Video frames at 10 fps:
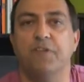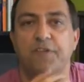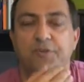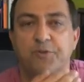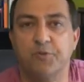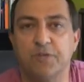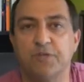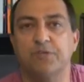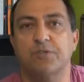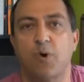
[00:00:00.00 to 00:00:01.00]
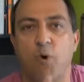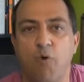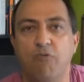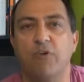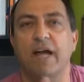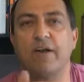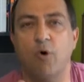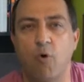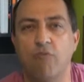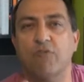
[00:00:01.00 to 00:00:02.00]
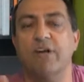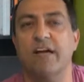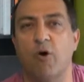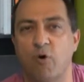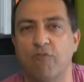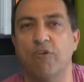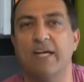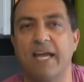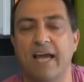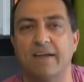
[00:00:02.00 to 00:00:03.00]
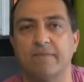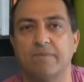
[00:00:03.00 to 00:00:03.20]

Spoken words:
the drills over and over and over again.